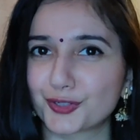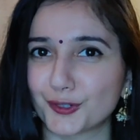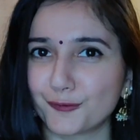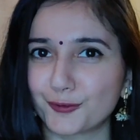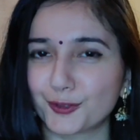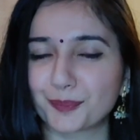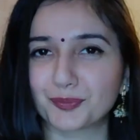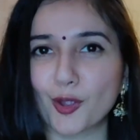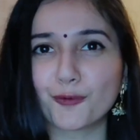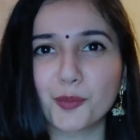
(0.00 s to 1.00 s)
a drift
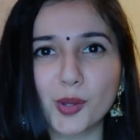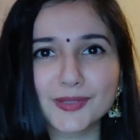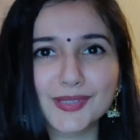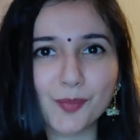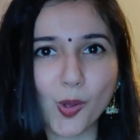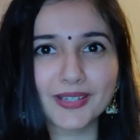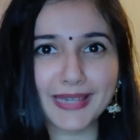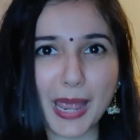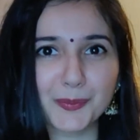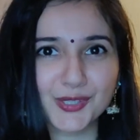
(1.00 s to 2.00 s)
of what small
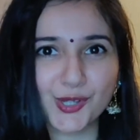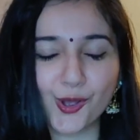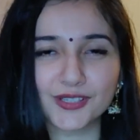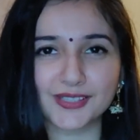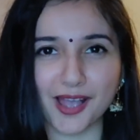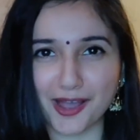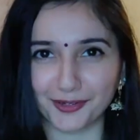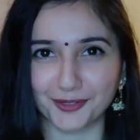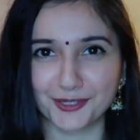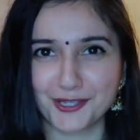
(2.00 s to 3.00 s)
cap stocks
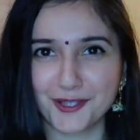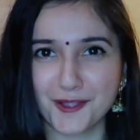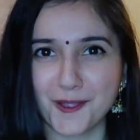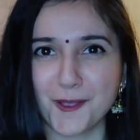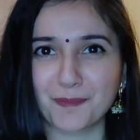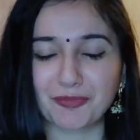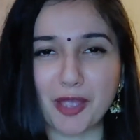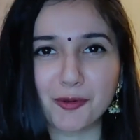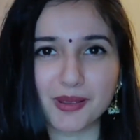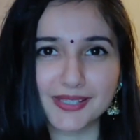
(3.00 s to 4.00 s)
are.
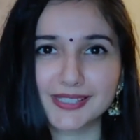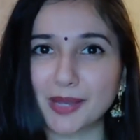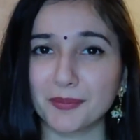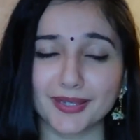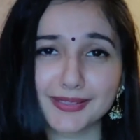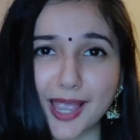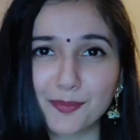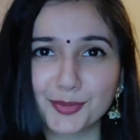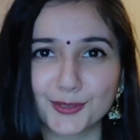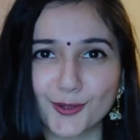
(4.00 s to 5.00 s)
Now, some
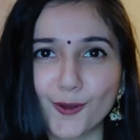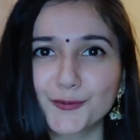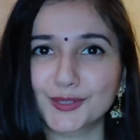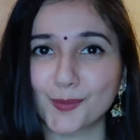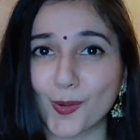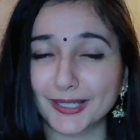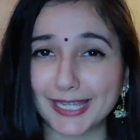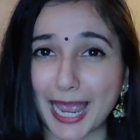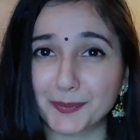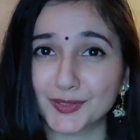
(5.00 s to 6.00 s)
example of small
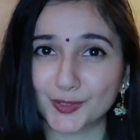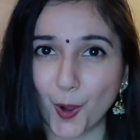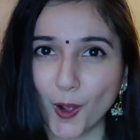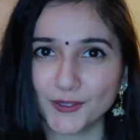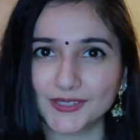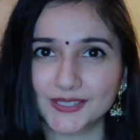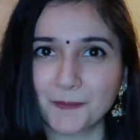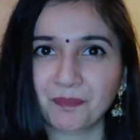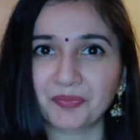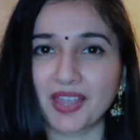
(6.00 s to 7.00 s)
cap stocks
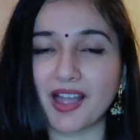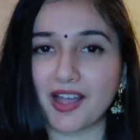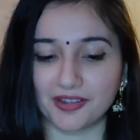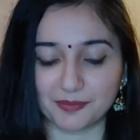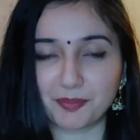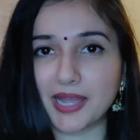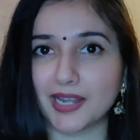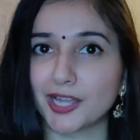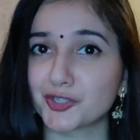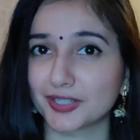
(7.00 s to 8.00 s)
are
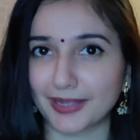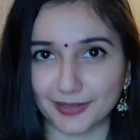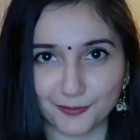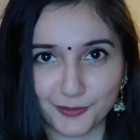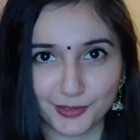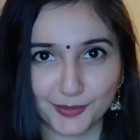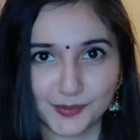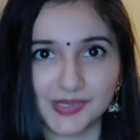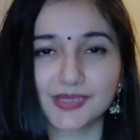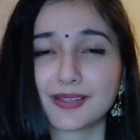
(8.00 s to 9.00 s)
Balaji
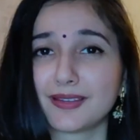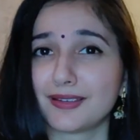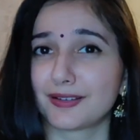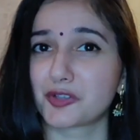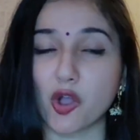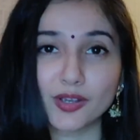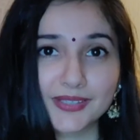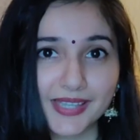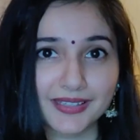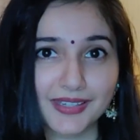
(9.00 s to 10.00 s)
Telefilms,
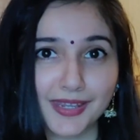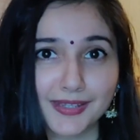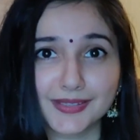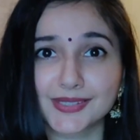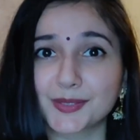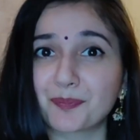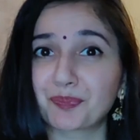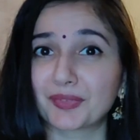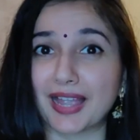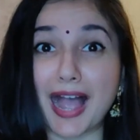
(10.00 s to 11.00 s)
Cox and Kings,
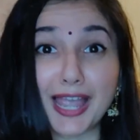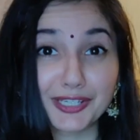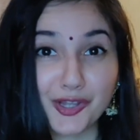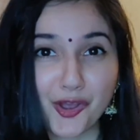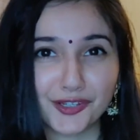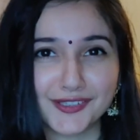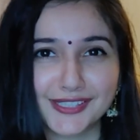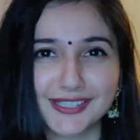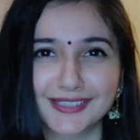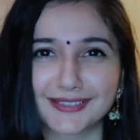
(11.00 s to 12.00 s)

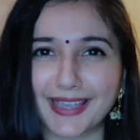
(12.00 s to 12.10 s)
Inox,